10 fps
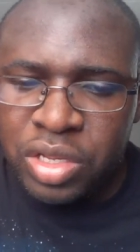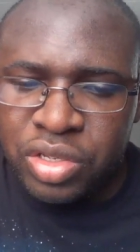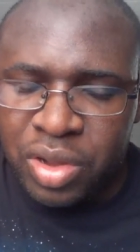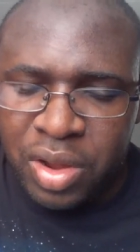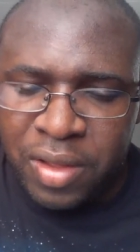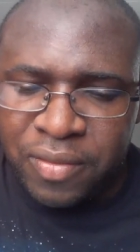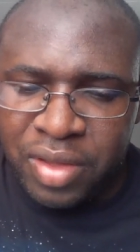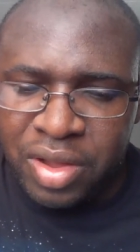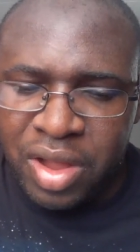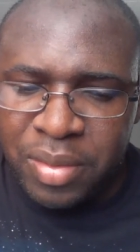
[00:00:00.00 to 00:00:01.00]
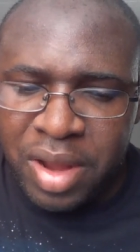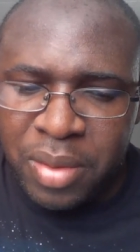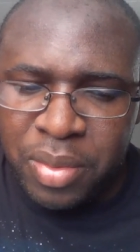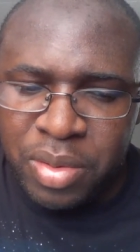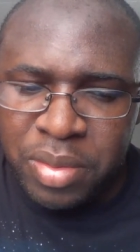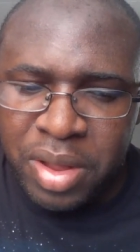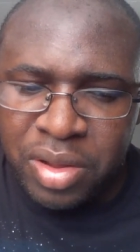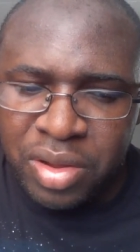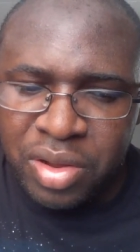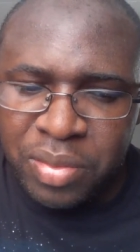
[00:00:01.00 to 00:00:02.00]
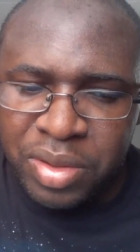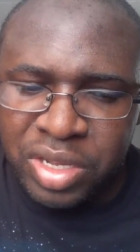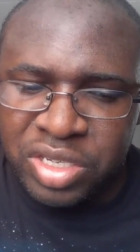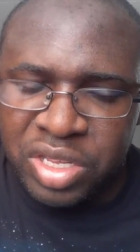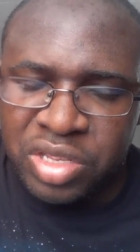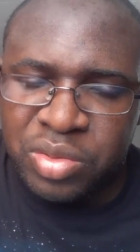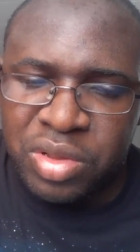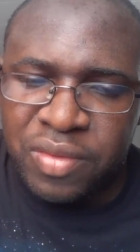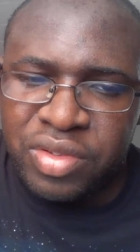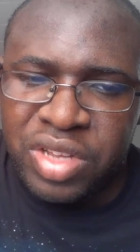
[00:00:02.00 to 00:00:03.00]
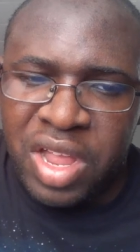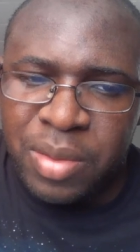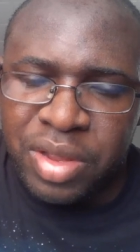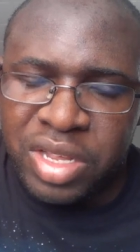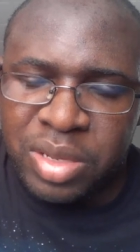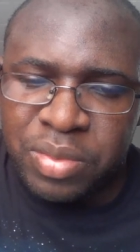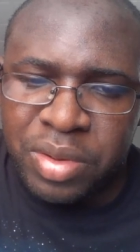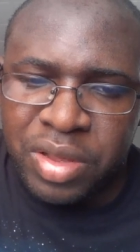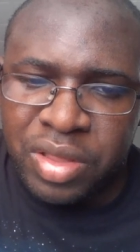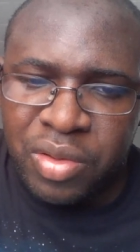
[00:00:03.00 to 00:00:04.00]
So I figure I write a poem about her because she does a wonderful job when it comes to bringing